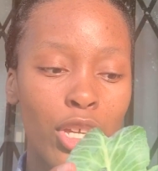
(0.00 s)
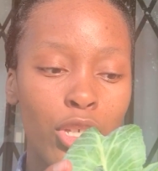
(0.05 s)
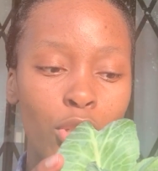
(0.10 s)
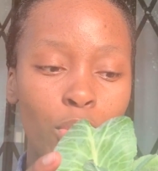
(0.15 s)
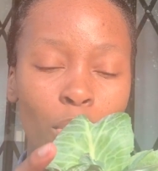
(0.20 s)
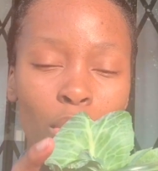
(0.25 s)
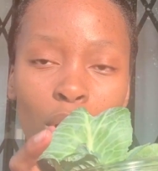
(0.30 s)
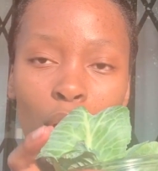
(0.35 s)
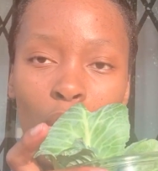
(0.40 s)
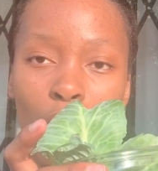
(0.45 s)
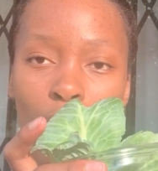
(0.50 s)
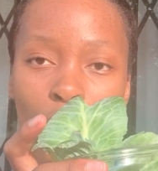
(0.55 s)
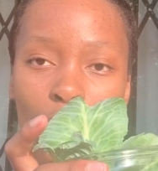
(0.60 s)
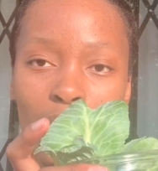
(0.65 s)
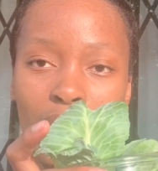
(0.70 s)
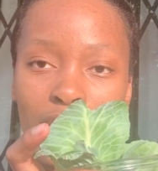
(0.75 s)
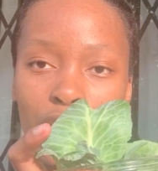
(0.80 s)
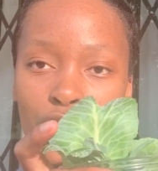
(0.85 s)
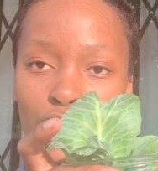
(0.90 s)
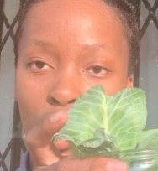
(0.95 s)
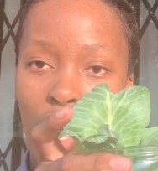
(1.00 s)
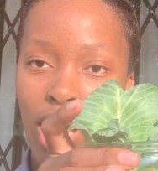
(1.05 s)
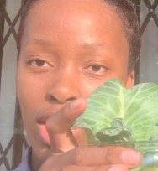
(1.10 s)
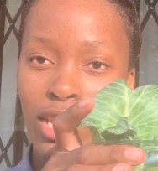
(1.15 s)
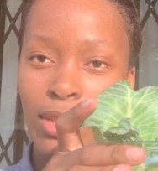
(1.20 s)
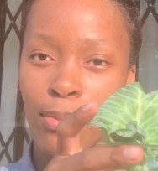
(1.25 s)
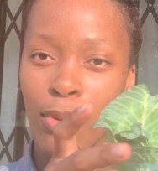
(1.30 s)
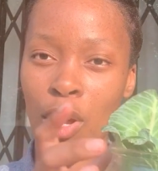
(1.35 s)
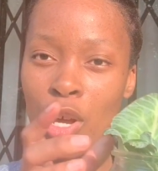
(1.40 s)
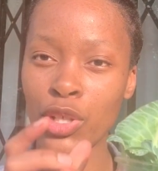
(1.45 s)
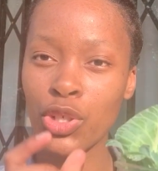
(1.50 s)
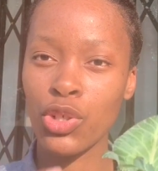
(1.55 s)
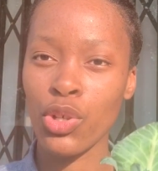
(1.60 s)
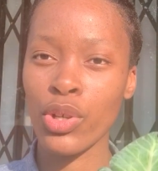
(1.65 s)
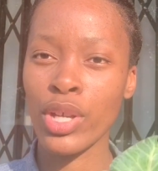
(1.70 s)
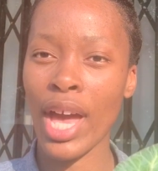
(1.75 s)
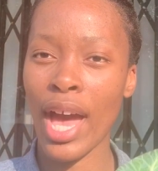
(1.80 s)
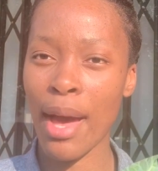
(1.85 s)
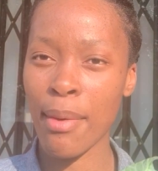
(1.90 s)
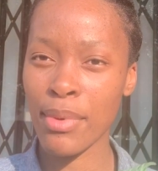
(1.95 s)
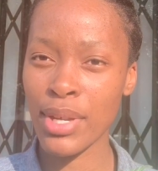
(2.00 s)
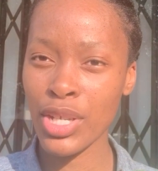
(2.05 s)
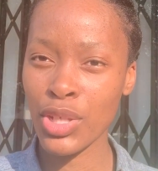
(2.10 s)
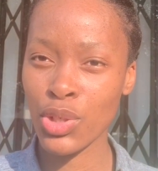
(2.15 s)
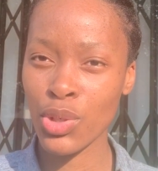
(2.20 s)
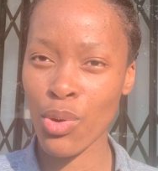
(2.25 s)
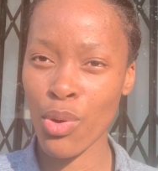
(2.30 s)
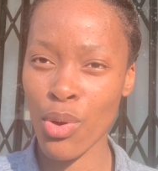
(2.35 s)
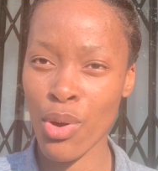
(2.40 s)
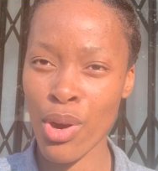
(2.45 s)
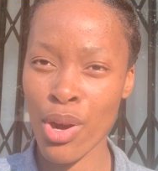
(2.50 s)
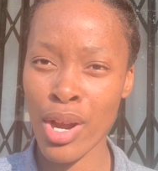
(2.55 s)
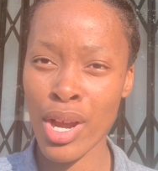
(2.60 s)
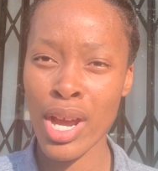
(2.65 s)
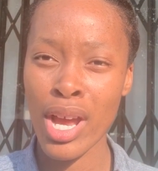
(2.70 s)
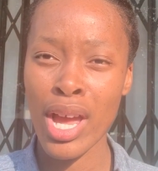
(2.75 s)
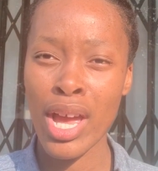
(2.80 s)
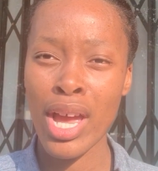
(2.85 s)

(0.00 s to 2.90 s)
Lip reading: You will only transplant your cabbage core